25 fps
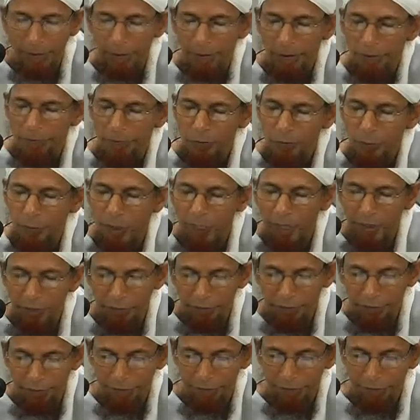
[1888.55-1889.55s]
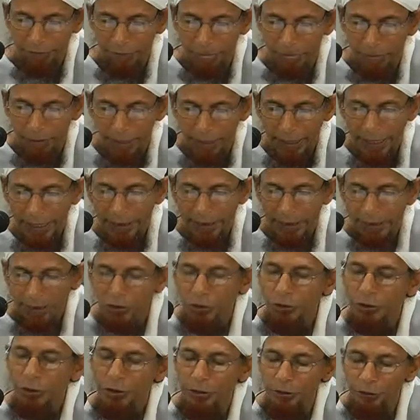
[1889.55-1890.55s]
his wife, and
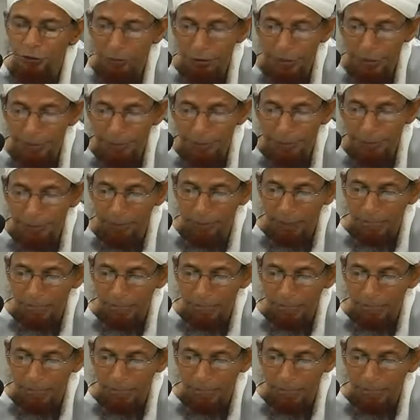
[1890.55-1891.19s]
his children.